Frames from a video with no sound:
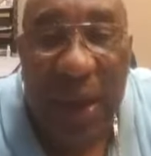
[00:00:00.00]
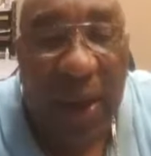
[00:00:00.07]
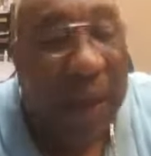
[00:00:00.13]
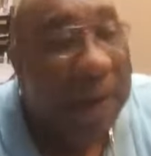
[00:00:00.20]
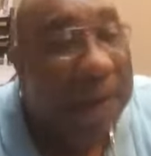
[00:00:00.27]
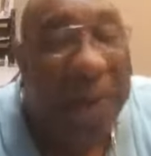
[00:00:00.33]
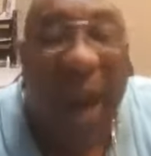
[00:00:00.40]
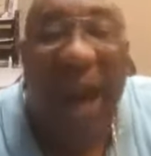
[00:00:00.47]

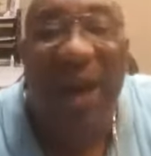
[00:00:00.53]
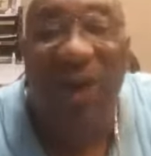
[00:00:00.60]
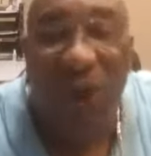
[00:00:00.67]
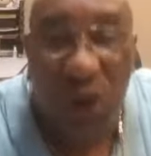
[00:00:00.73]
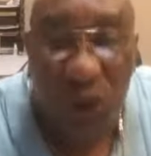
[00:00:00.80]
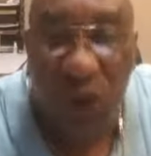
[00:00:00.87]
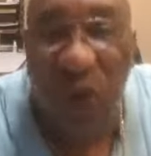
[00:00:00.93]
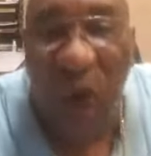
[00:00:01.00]
back to
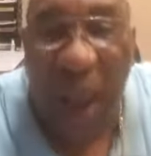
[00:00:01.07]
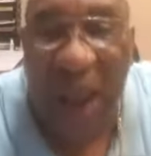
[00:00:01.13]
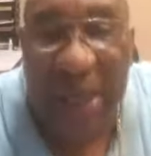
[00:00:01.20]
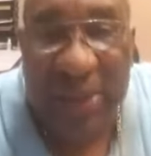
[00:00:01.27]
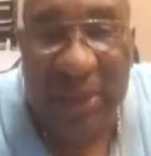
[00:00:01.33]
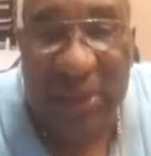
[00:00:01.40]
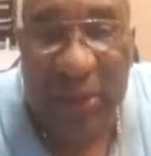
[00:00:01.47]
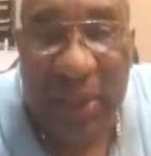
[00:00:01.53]

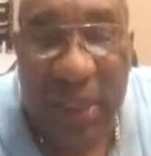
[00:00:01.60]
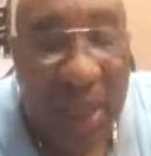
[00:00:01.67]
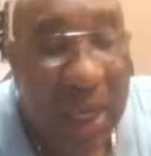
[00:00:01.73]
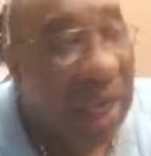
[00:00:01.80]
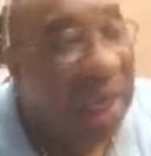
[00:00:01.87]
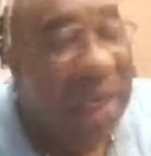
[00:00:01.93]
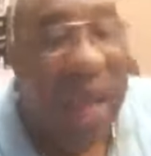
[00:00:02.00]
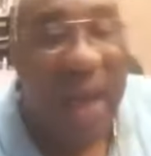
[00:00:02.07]
Christ.
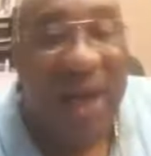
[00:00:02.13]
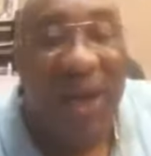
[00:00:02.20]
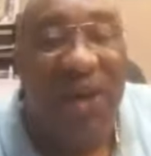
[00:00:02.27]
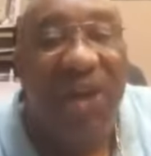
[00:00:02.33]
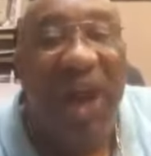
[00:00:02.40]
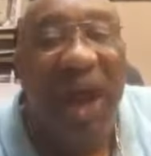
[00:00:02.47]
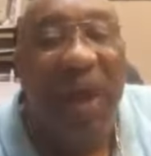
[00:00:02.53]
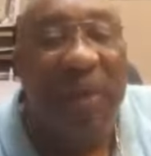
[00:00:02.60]
Now, the
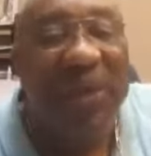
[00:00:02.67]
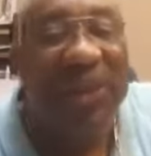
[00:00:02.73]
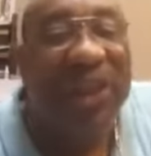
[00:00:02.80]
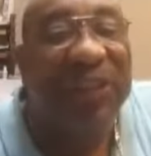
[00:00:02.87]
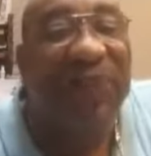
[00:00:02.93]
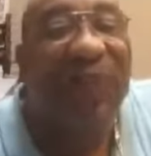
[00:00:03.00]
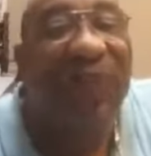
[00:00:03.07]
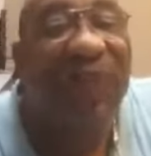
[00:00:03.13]
devil
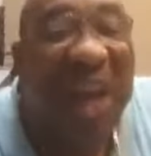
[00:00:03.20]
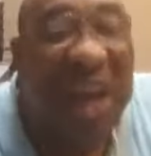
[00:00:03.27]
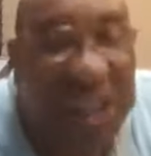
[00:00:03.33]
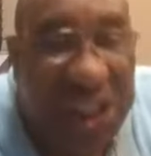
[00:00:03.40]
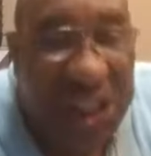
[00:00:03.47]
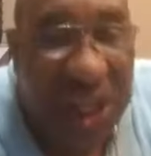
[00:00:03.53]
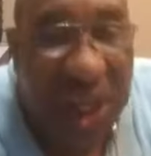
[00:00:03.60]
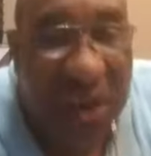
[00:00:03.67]
is
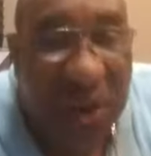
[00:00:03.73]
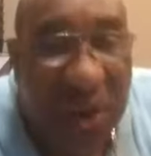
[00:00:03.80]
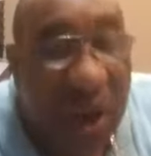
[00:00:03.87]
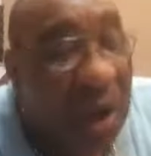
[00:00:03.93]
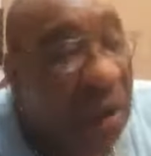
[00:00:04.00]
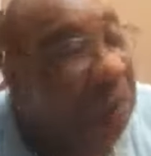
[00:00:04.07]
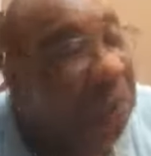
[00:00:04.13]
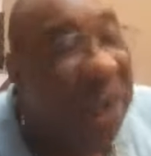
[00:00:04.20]
fishing,
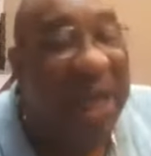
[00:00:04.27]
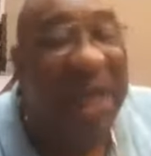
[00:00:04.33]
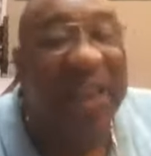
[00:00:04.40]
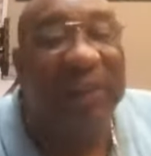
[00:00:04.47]
but he's